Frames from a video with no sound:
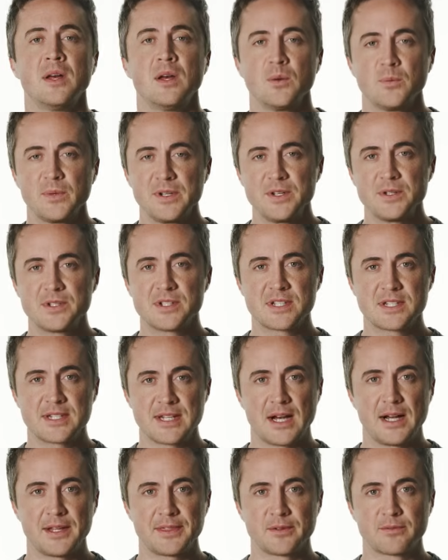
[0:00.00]
When you
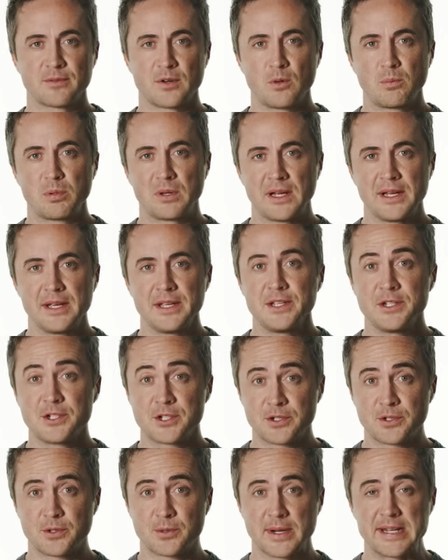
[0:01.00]
start the role play, you
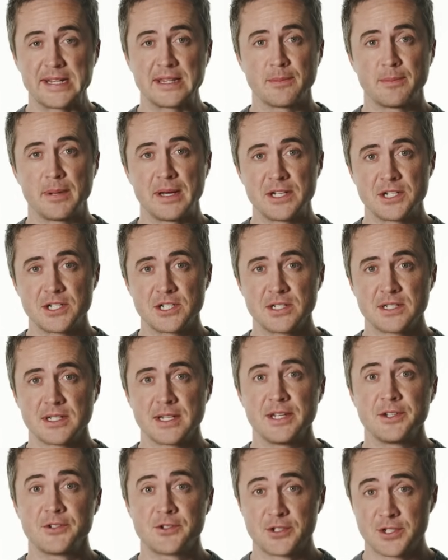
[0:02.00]
should greet the patient,
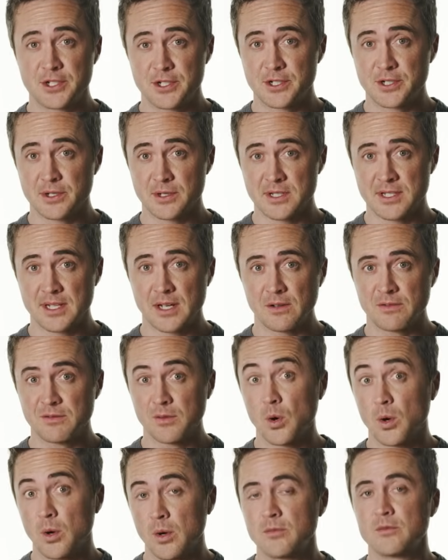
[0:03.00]
introduce yourself,
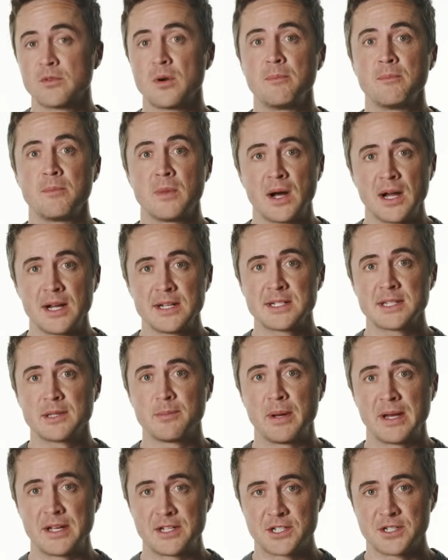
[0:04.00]
or remind the
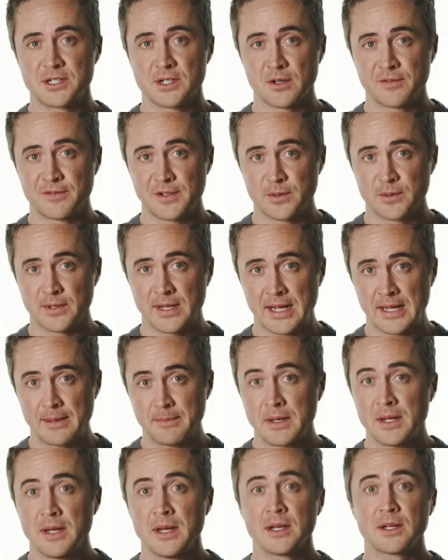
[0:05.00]
patient of your
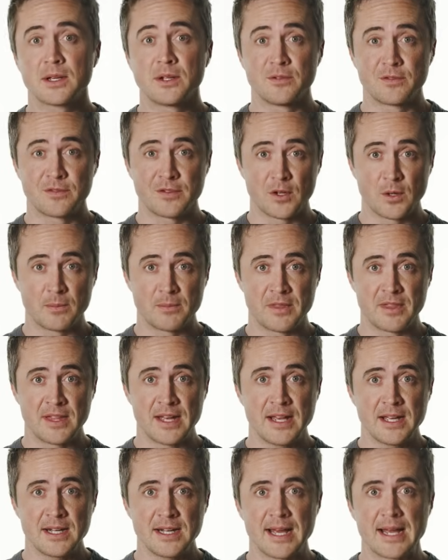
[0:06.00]
name, confirm
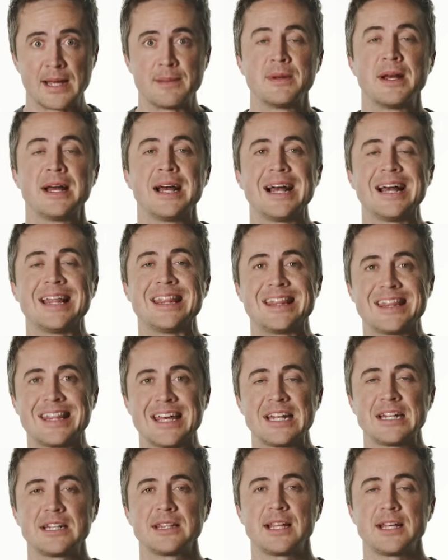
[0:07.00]
their name, and
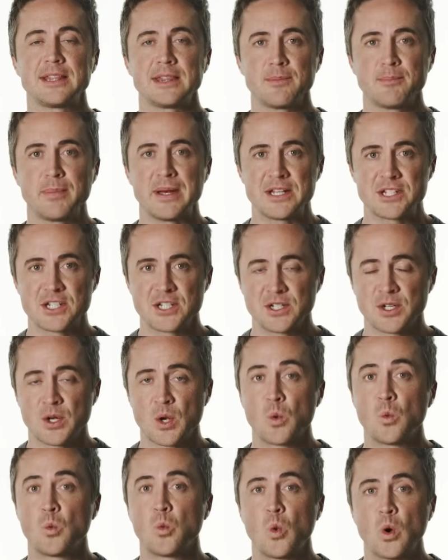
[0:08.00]
then let the patient
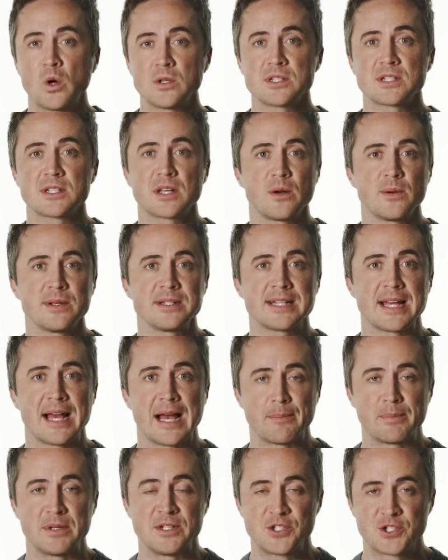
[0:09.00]
know what's going to
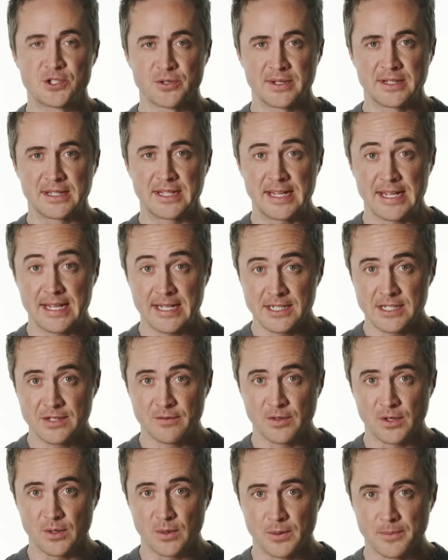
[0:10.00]
happen during the
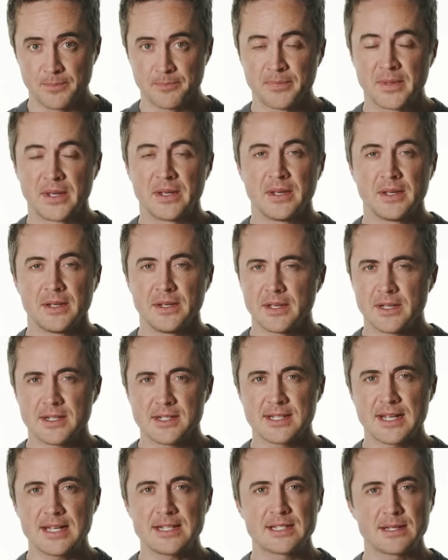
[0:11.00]
interview. You can
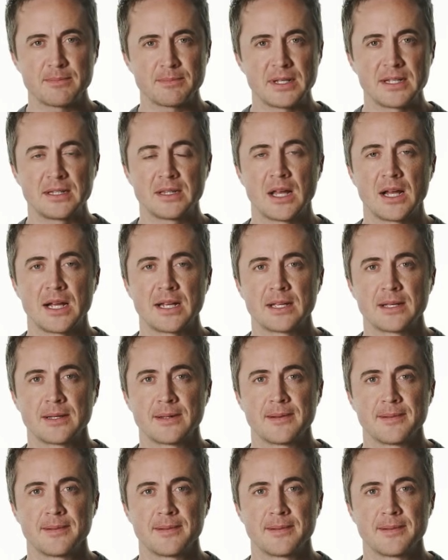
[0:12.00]
say something like,